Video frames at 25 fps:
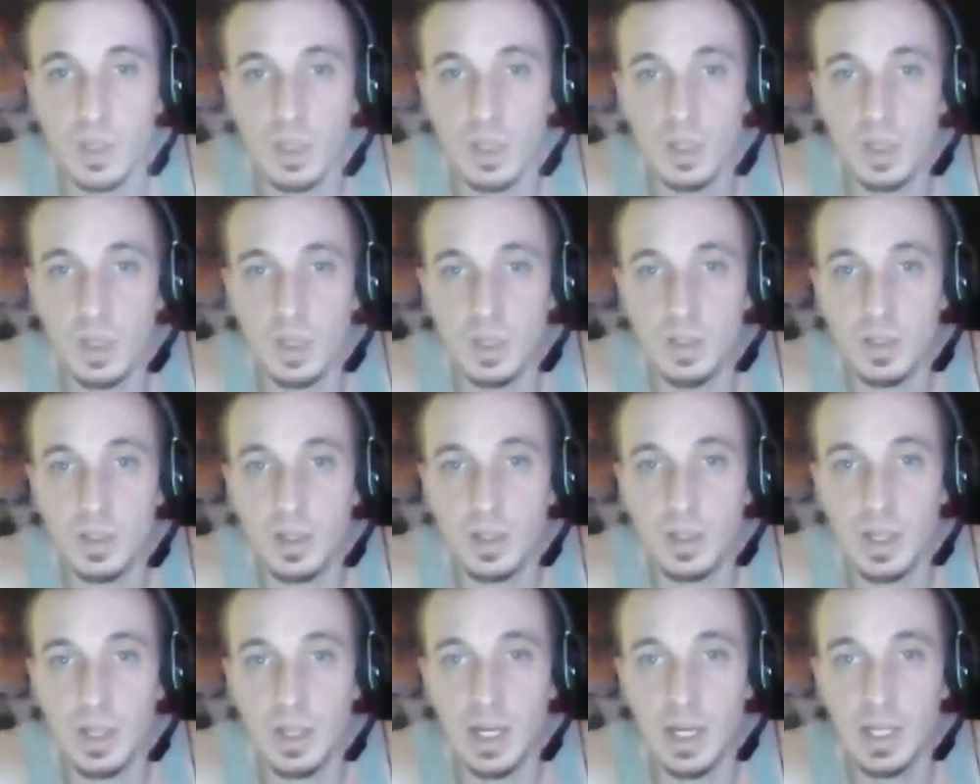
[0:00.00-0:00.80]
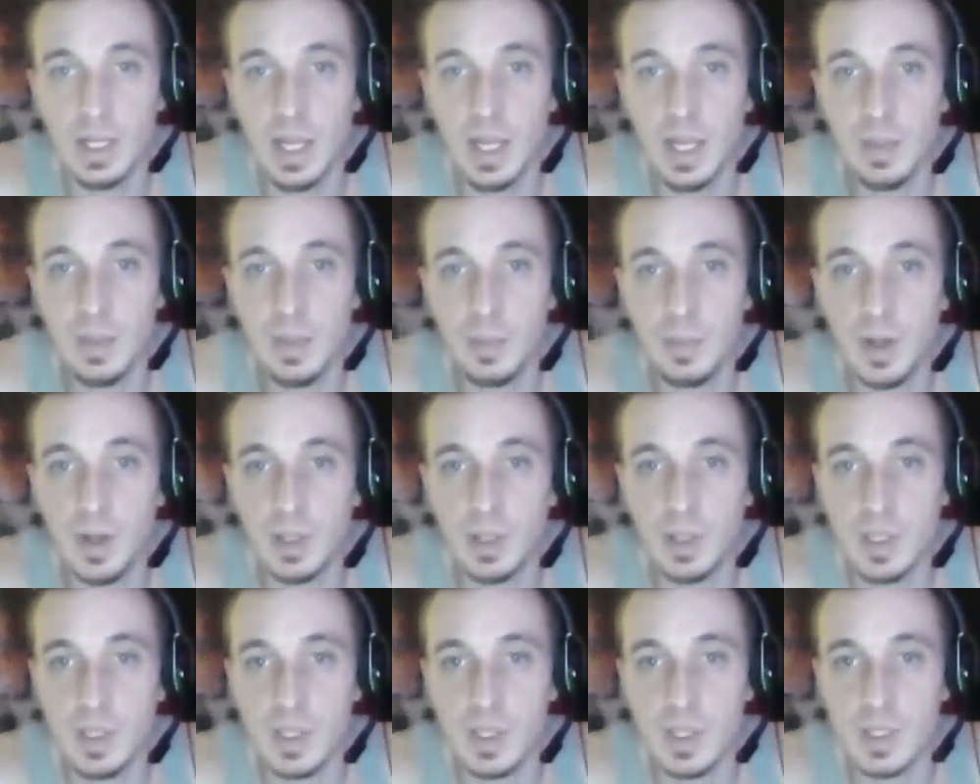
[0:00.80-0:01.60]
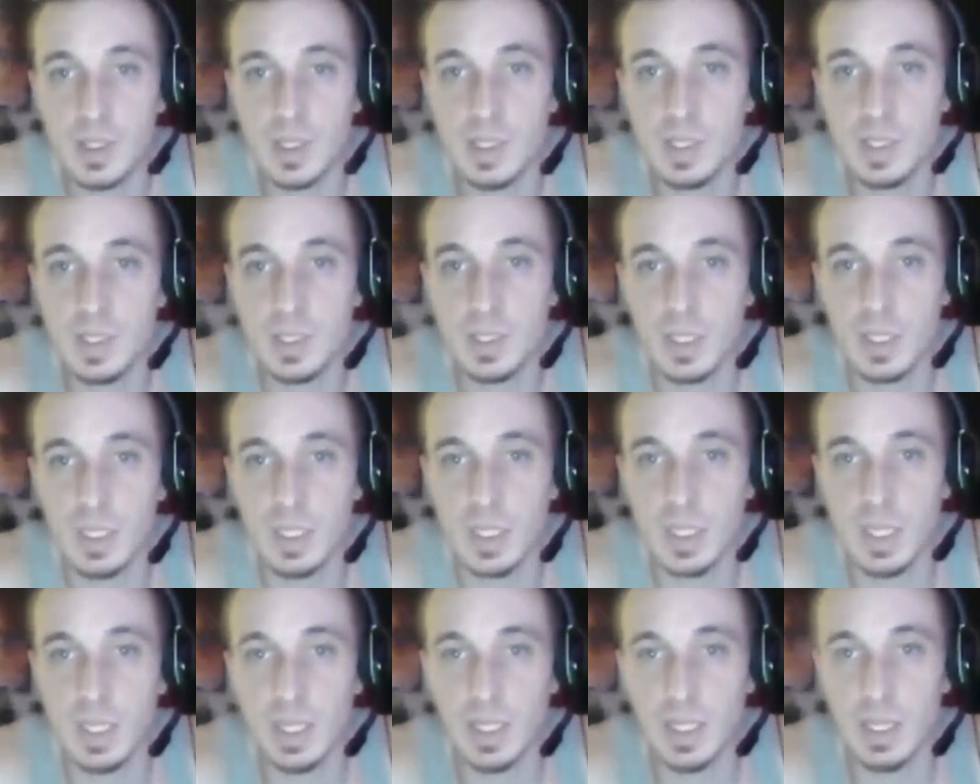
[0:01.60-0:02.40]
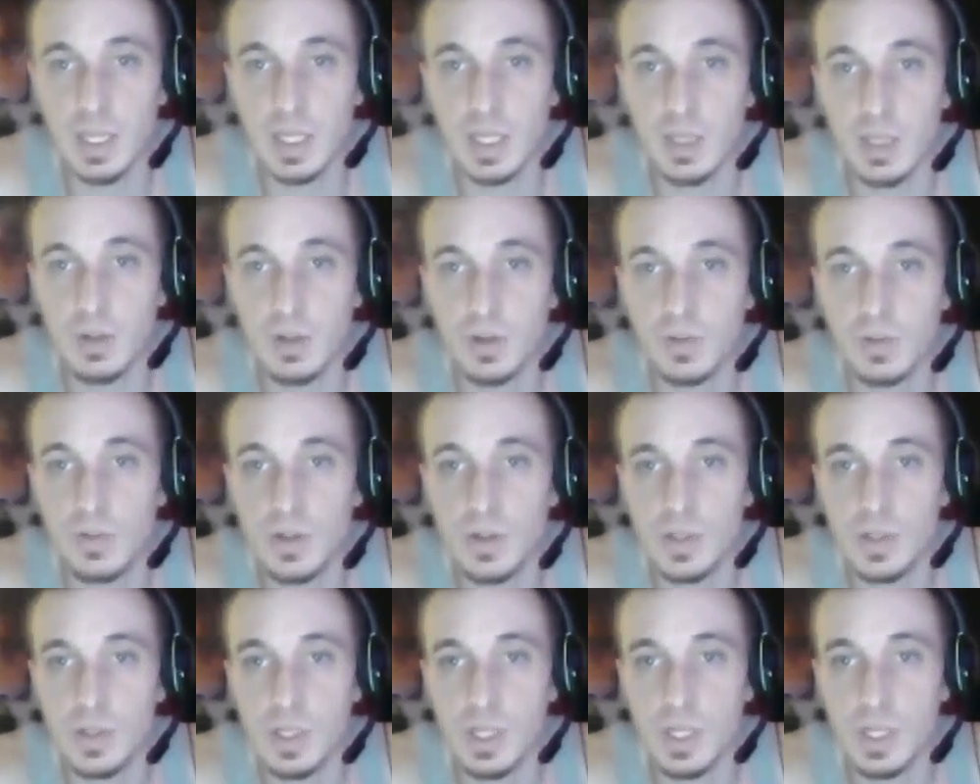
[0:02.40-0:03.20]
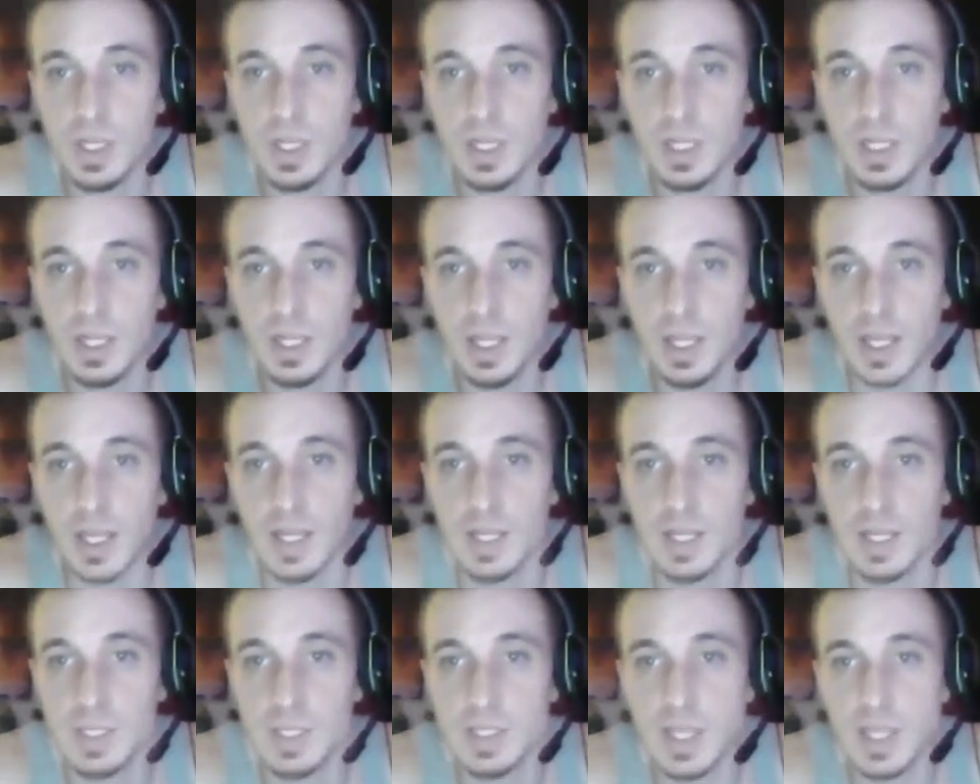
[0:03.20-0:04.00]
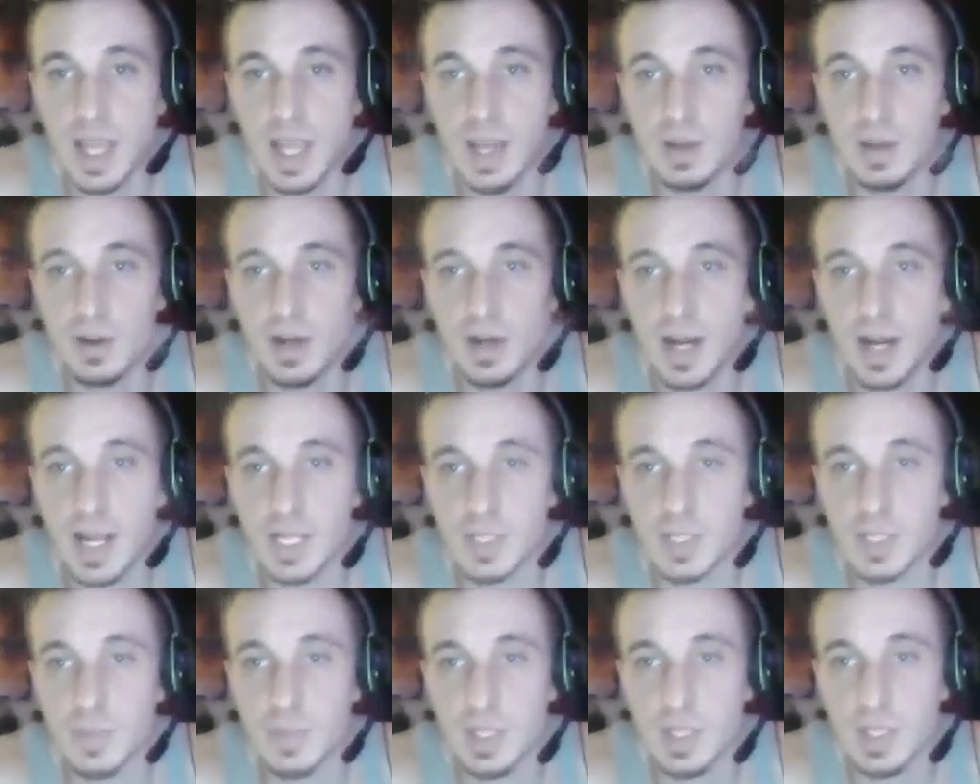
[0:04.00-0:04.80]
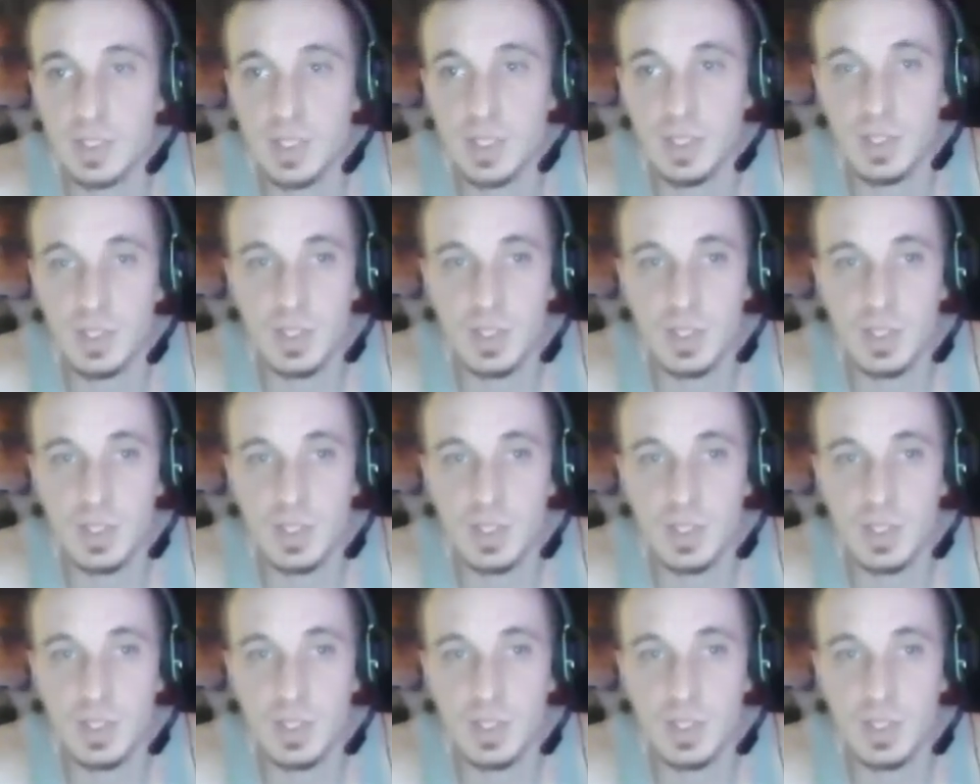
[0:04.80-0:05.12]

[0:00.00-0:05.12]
Under any hypothesis, the universe in its outer aspects is